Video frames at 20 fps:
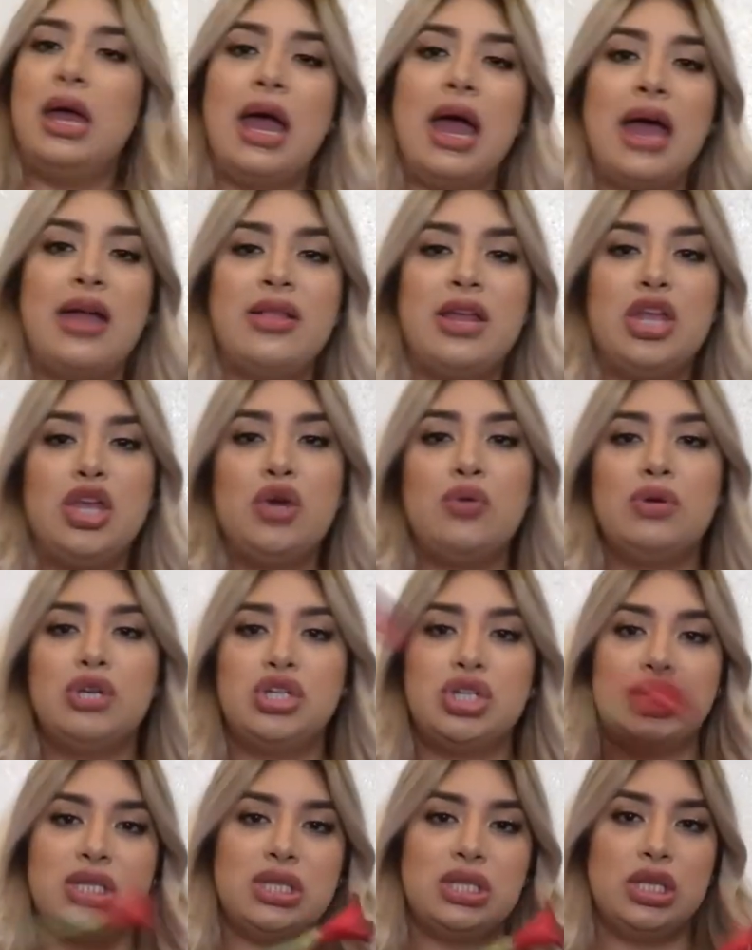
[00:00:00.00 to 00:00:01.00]
And then you would
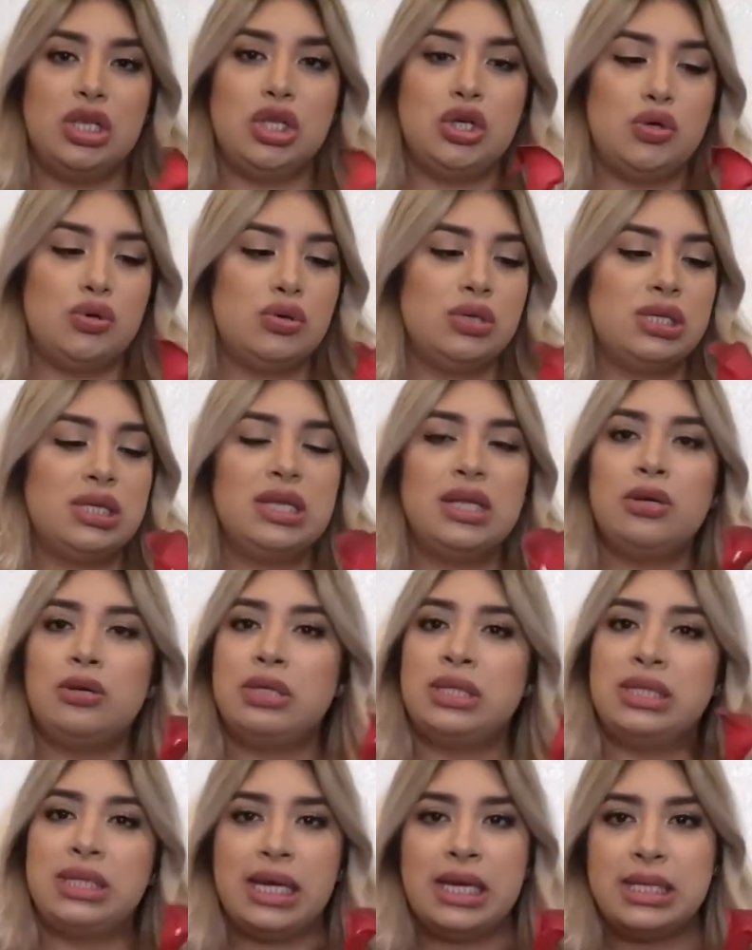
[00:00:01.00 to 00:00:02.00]
just use
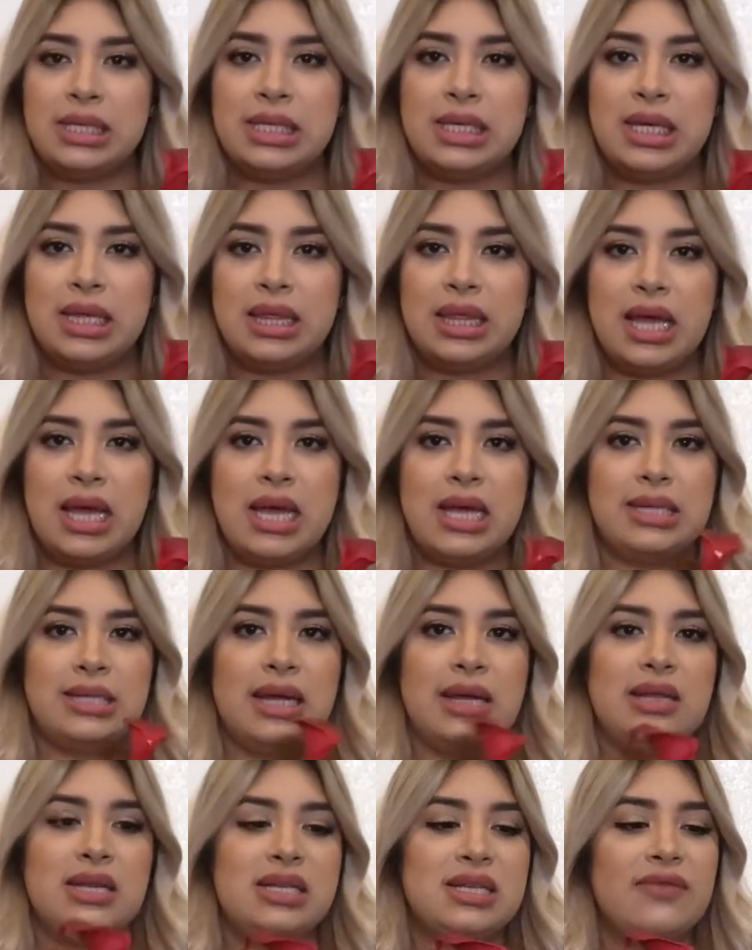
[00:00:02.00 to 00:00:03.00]
little dainty things
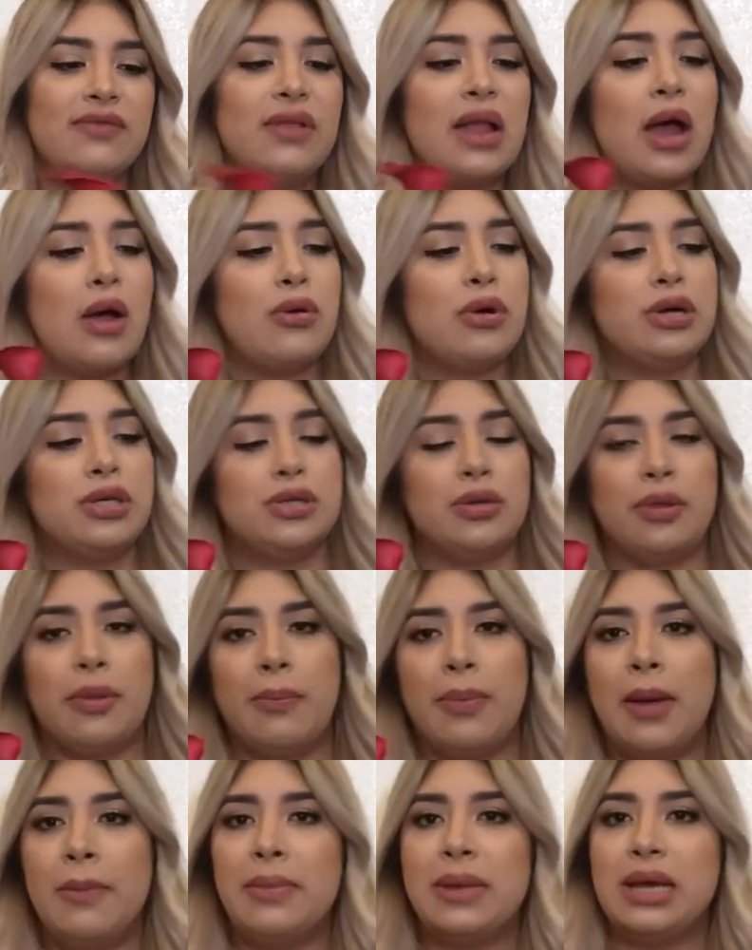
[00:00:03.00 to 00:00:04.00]
like these flowers or the
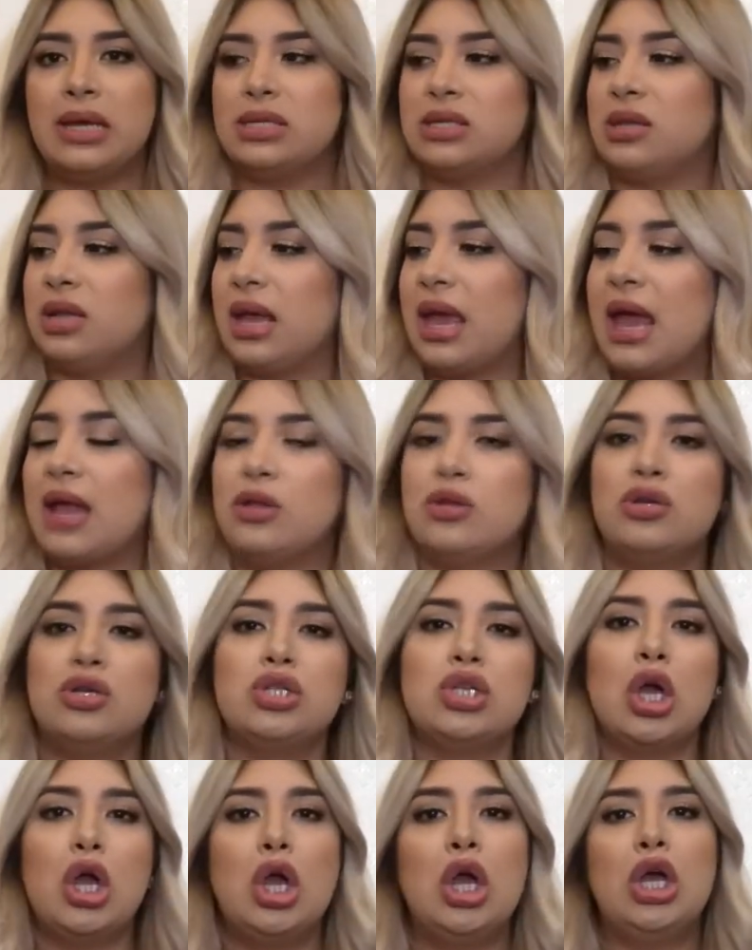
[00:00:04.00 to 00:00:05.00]
pumpkins or the candles
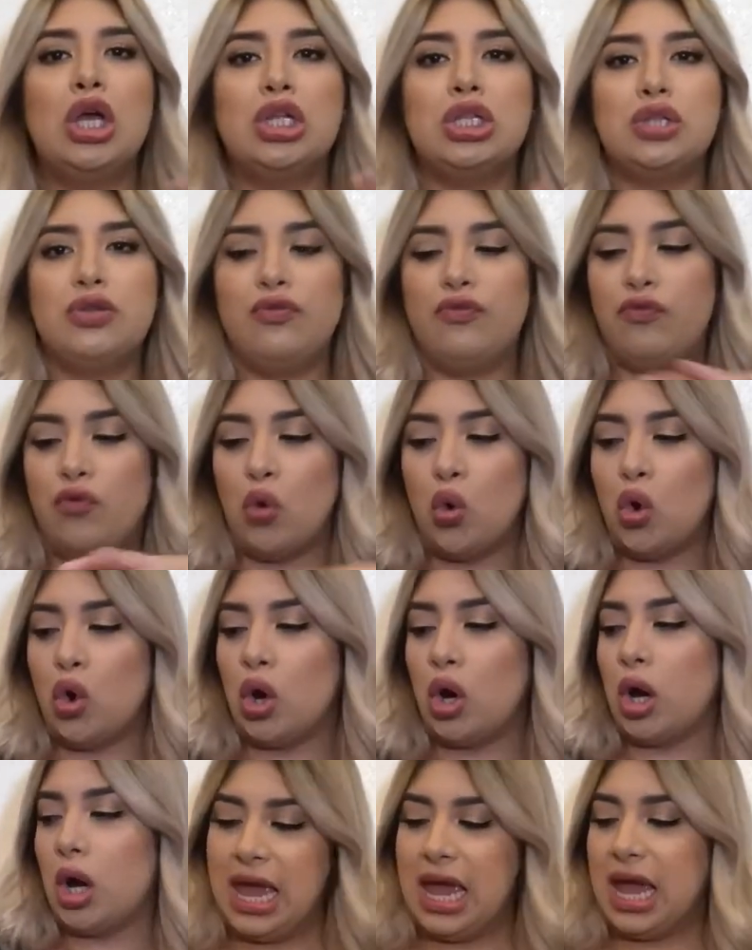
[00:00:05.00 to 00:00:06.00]

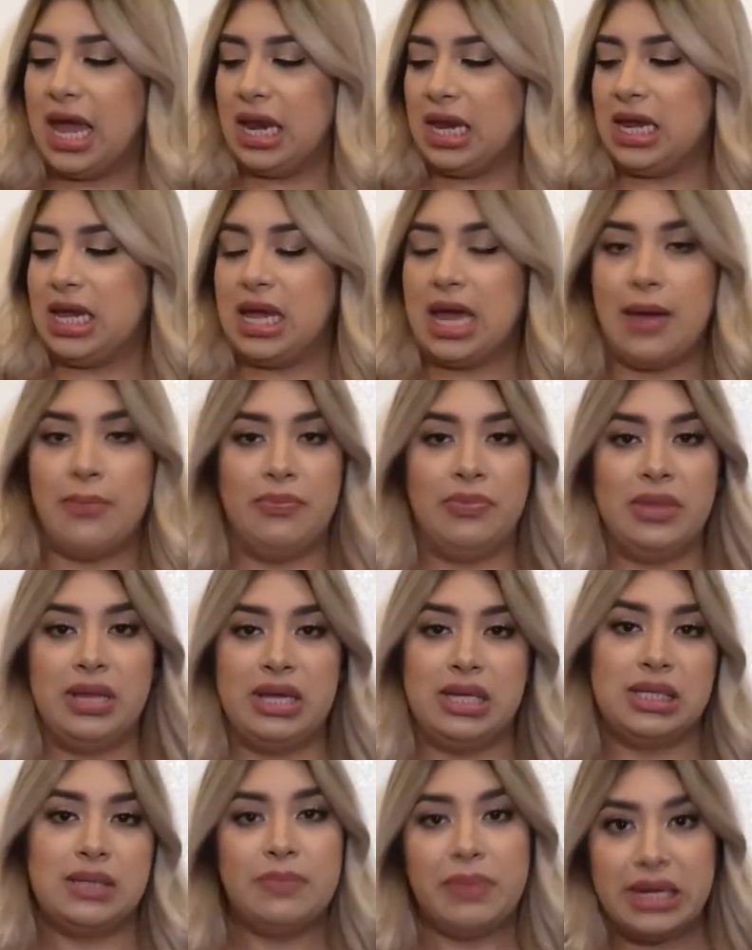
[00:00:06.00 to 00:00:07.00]
for any empty
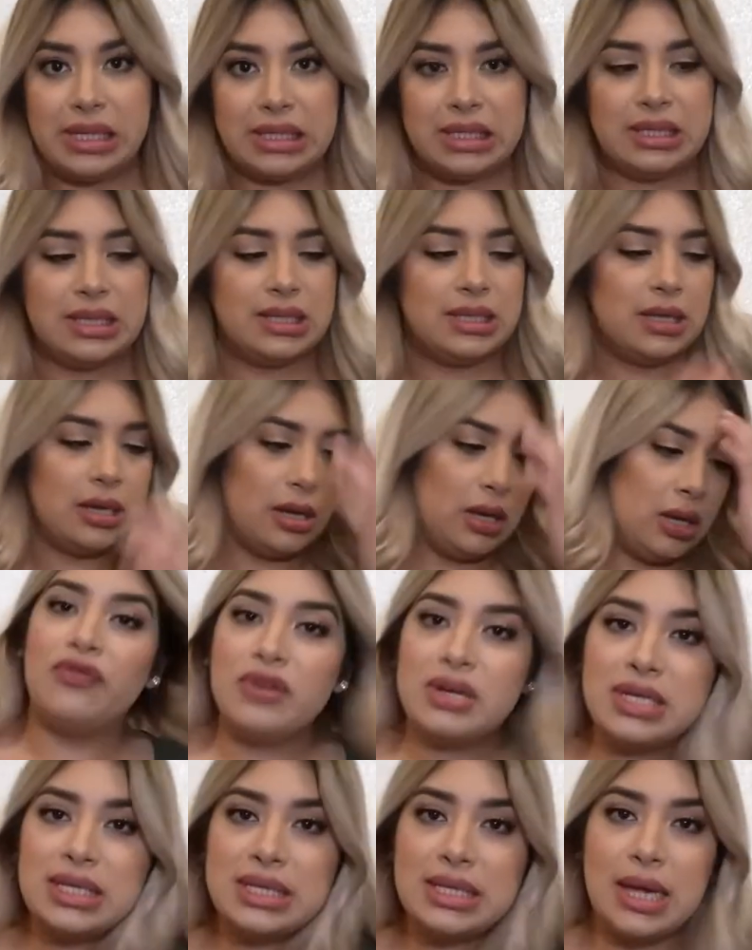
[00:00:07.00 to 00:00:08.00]
spaces.
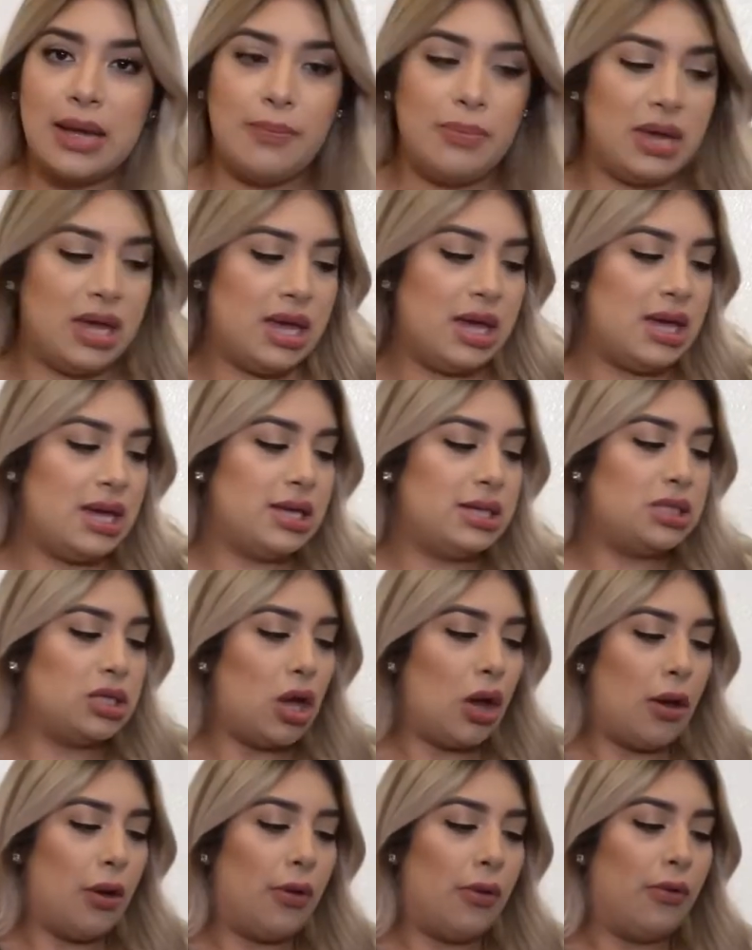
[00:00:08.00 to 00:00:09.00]
First step is
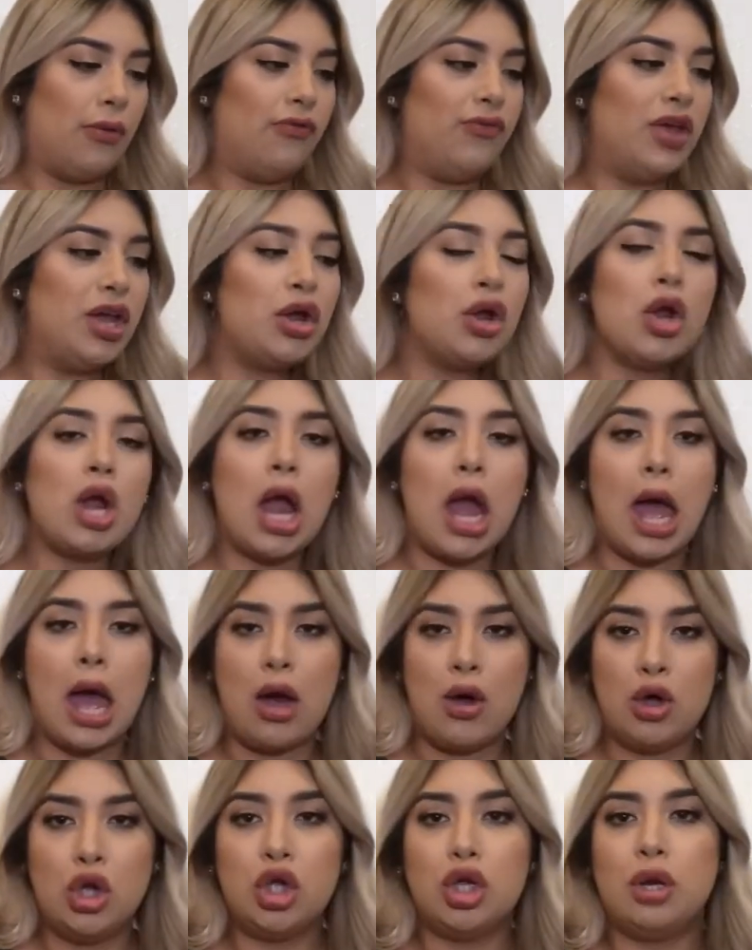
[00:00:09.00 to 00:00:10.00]
figure
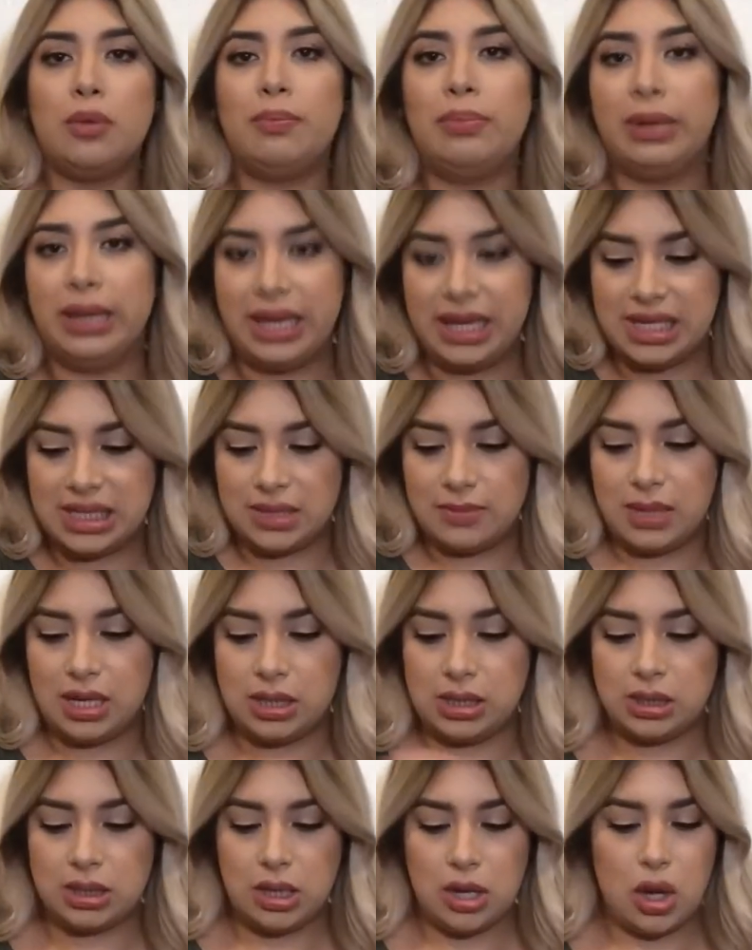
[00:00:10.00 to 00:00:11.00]
out your
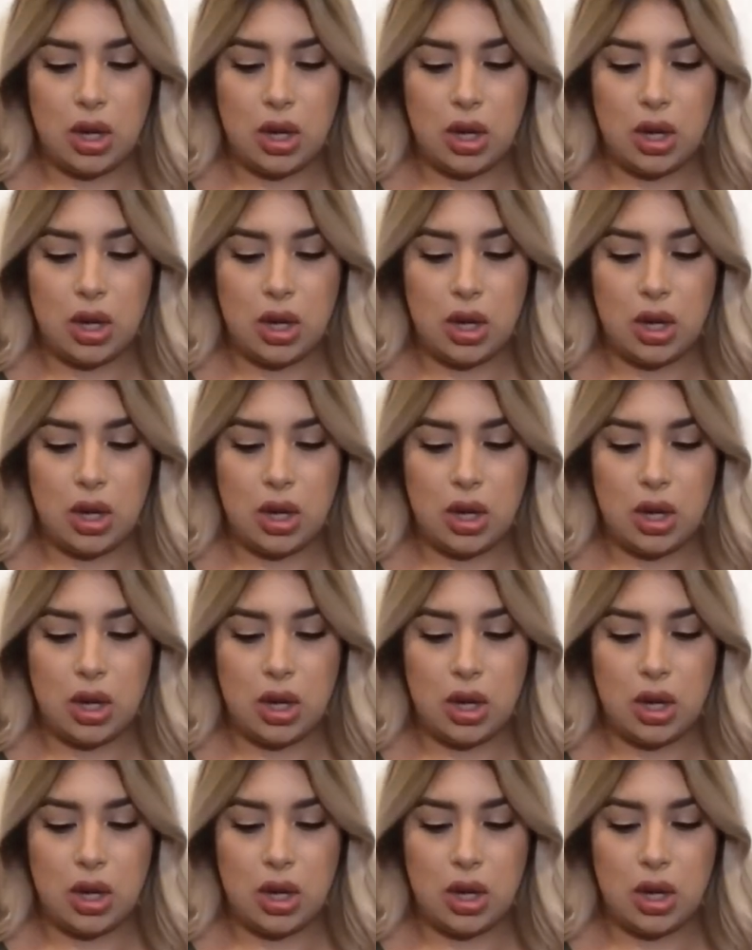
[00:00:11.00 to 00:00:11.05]
placement.